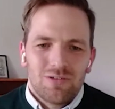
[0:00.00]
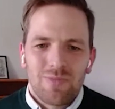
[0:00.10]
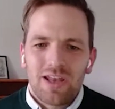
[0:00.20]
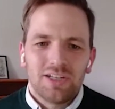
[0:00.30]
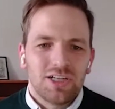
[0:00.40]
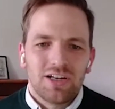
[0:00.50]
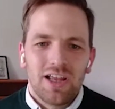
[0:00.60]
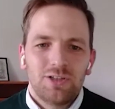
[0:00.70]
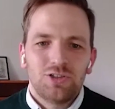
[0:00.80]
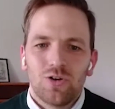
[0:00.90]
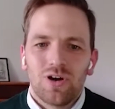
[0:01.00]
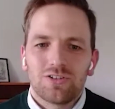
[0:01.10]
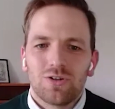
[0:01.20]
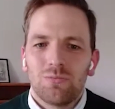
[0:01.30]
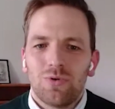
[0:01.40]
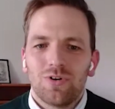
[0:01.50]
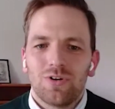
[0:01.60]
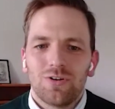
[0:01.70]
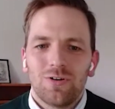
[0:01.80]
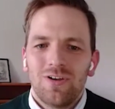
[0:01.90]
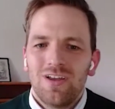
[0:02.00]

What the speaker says: managing nature at some point.